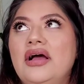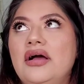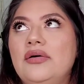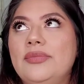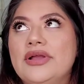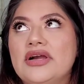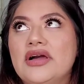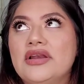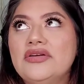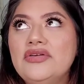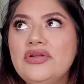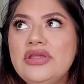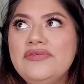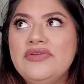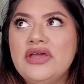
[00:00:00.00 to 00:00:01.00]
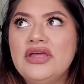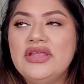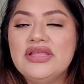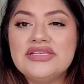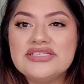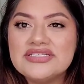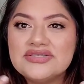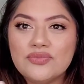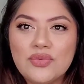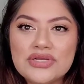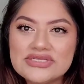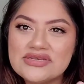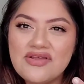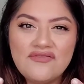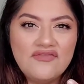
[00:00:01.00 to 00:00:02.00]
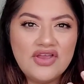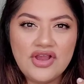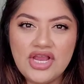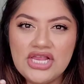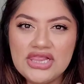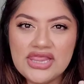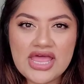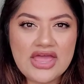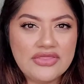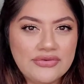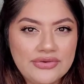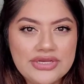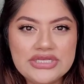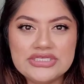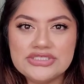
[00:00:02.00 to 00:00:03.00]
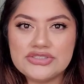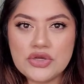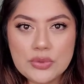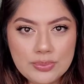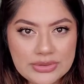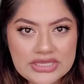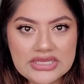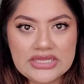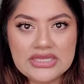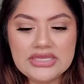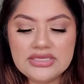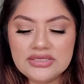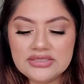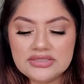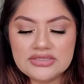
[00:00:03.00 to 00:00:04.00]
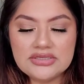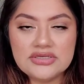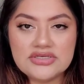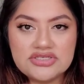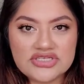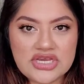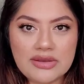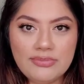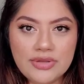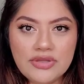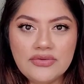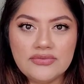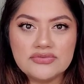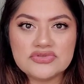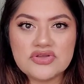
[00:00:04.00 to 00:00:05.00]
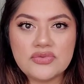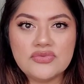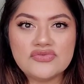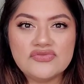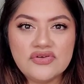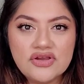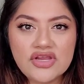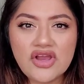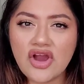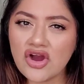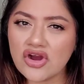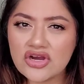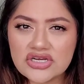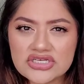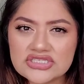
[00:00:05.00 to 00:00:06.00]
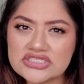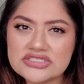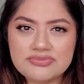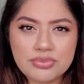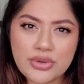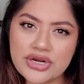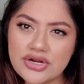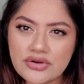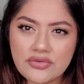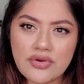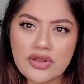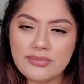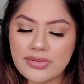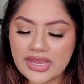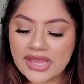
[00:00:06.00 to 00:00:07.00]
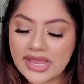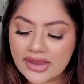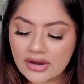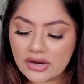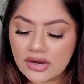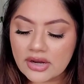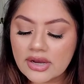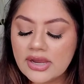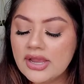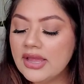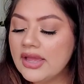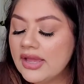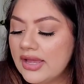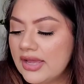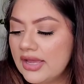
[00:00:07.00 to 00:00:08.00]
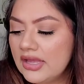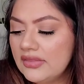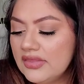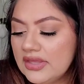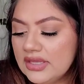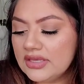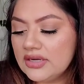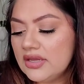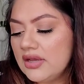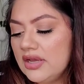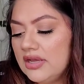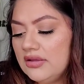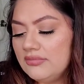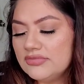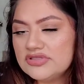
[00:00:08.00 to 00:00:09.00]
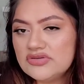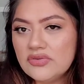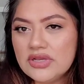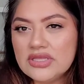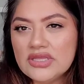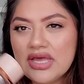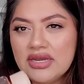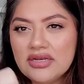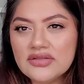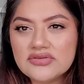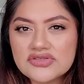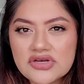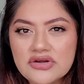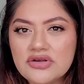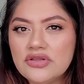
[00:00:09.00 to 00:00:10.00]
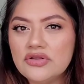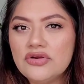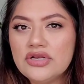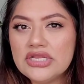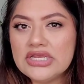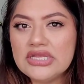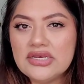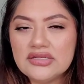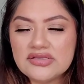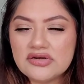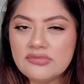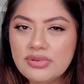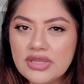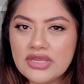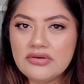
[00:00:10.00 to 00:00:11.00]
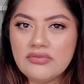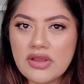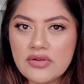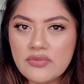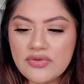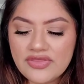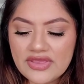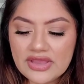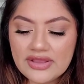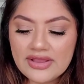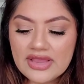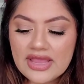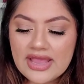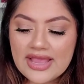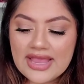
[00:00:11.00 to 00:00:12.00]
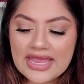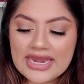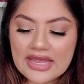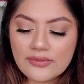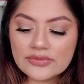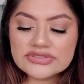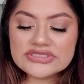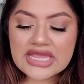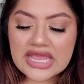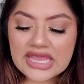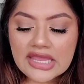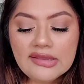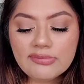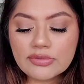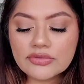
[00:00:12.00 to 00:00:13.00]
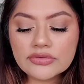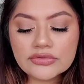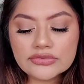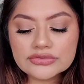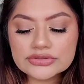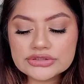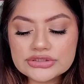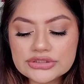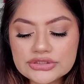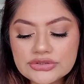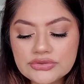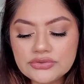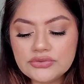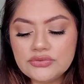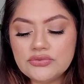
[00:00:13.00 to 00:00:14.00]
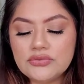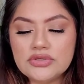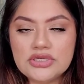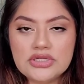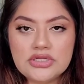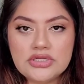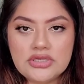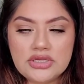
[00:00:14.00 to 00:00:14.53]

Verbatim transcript: oh my god, I don't know even how, it just wasn't a very lathery, soapy shampoo. So it was very hard to spread it around my hair. And then, um, so I kind of started learning, started playing around with it. And I was able to